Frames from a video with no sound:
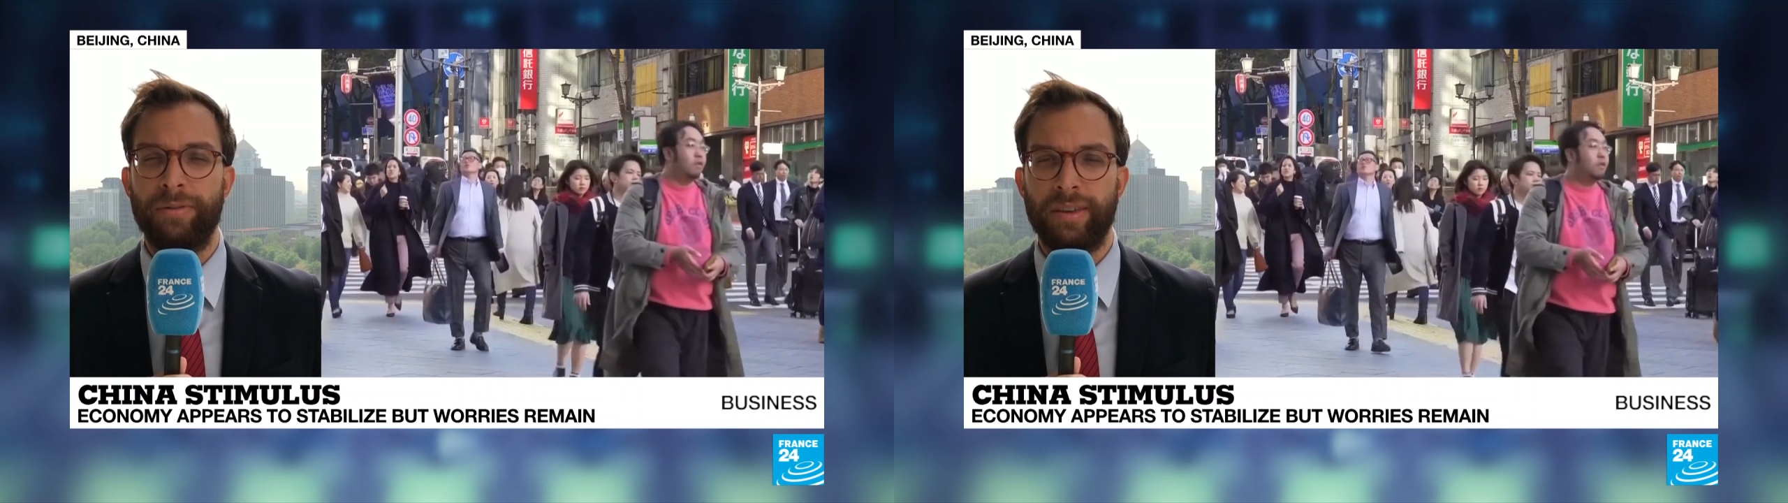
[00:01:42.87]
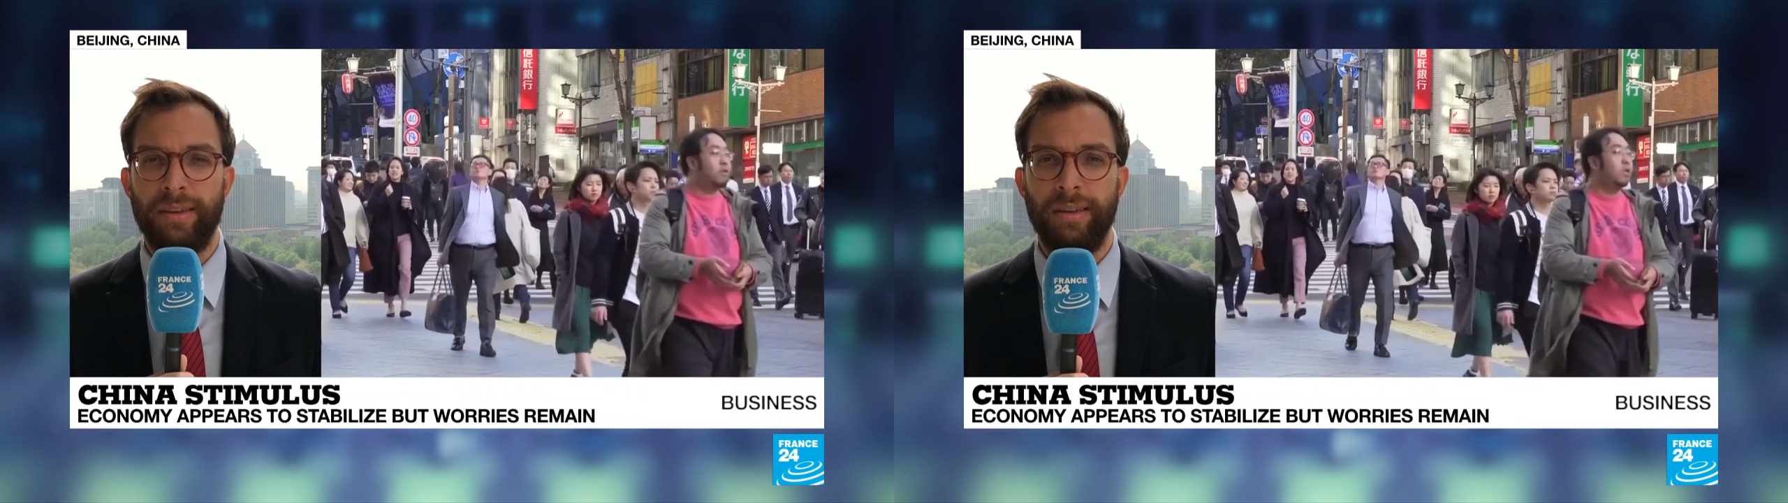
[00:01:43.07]

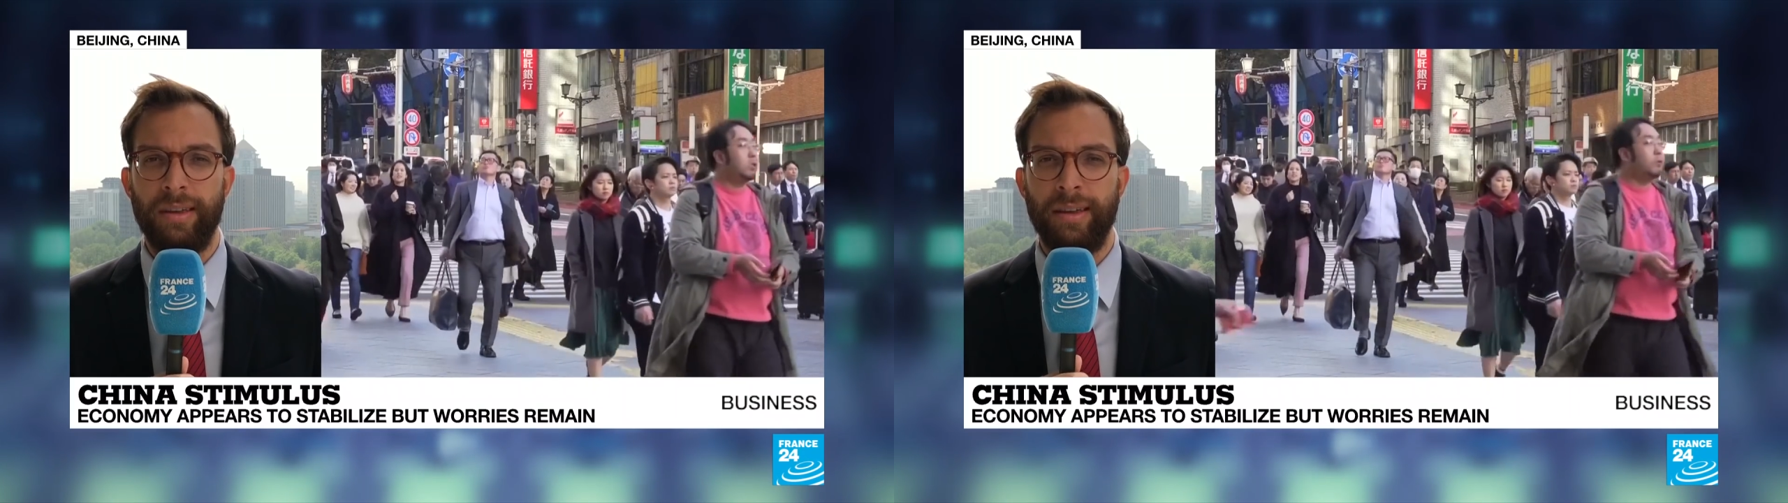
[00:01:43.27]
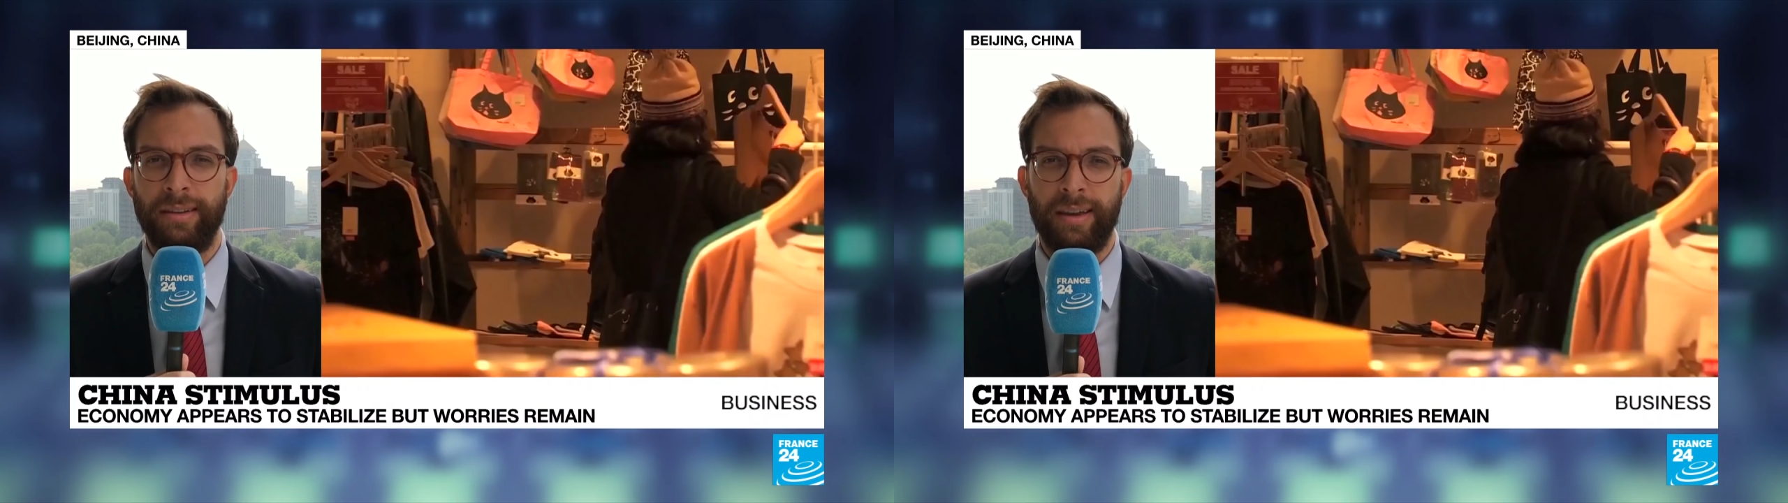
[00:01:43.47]
of
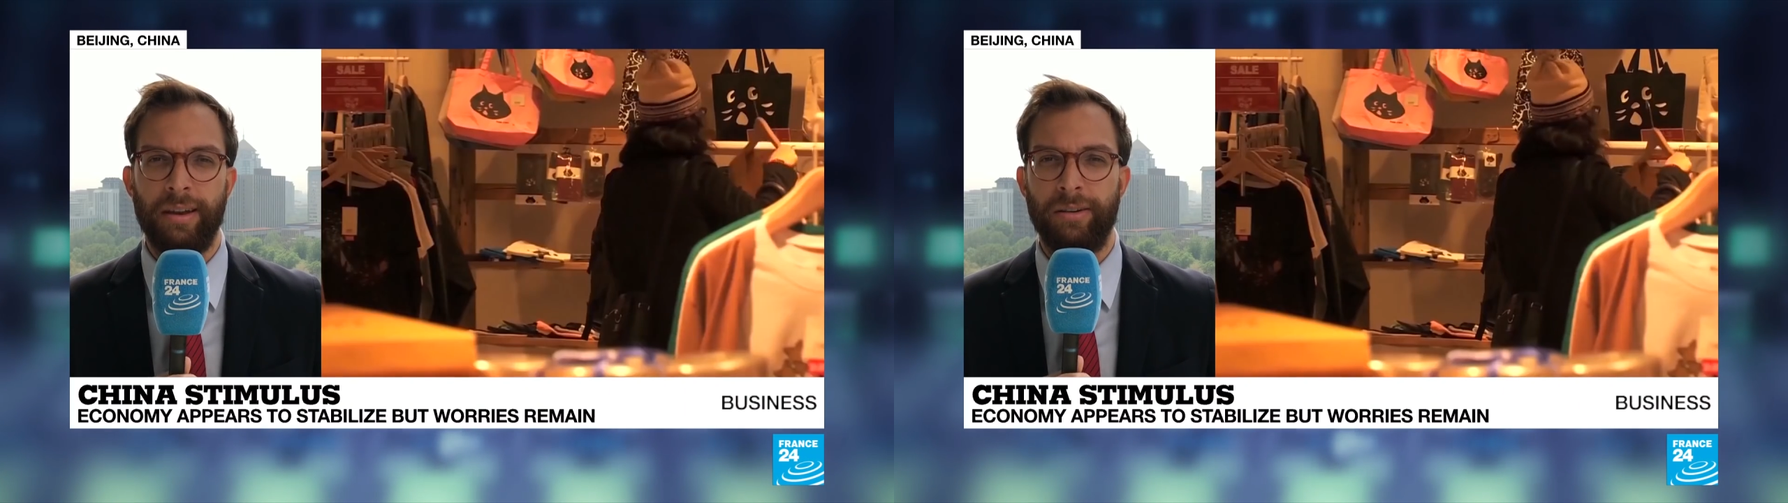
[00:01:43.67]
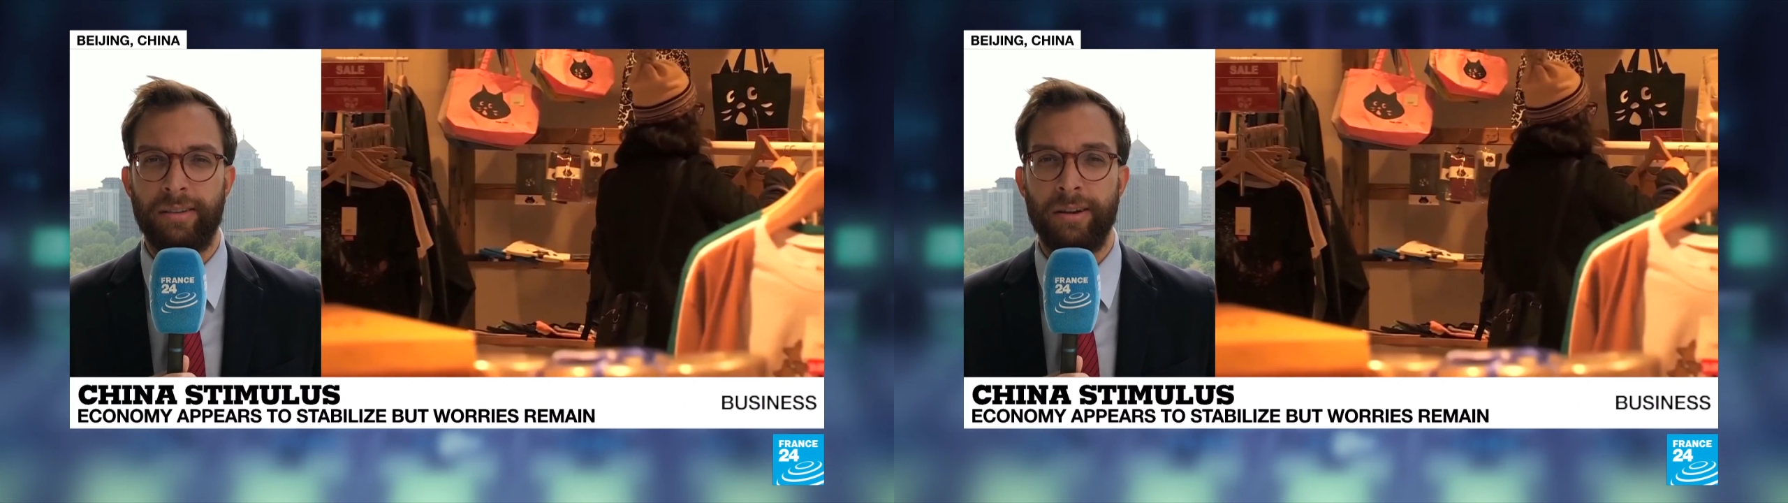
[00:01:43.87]
key
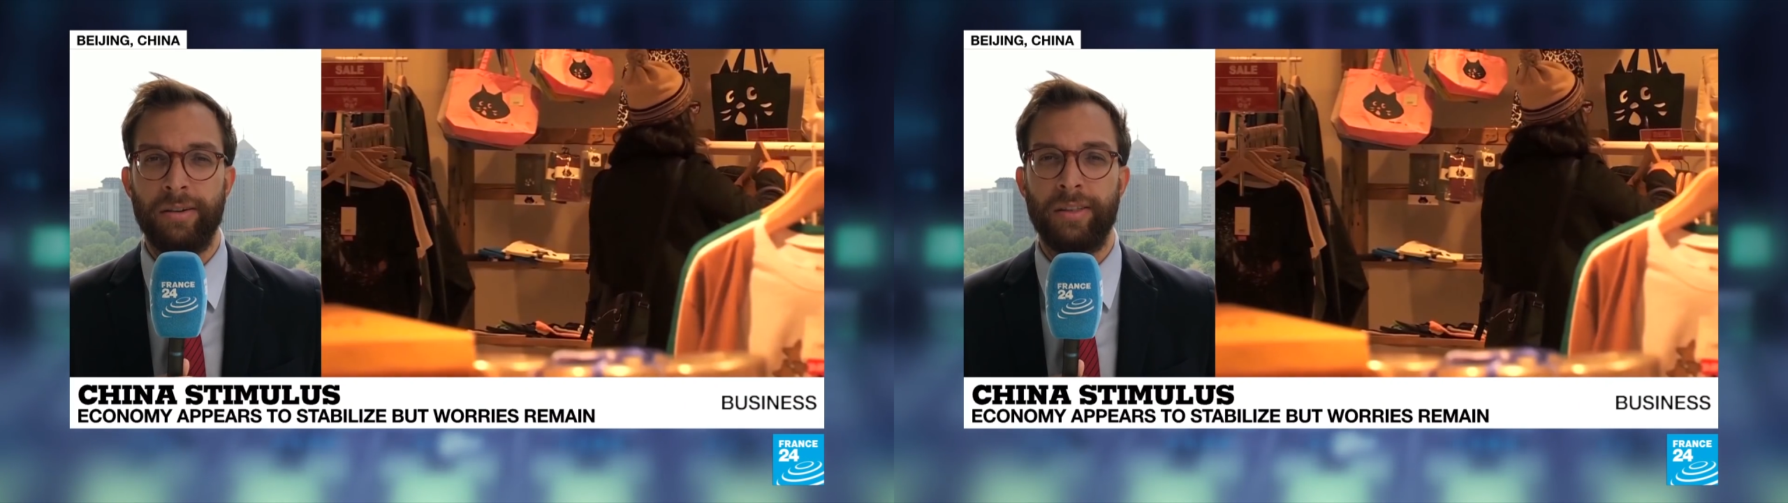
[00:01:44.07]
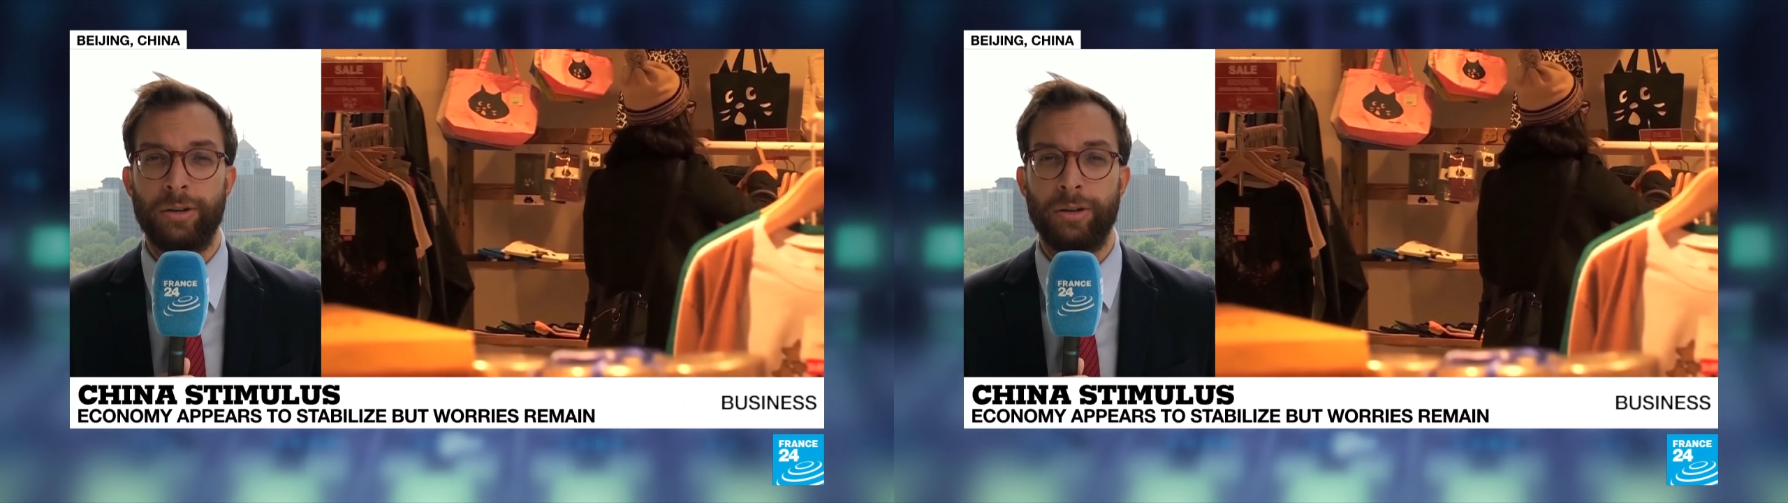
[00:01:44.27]
indicators here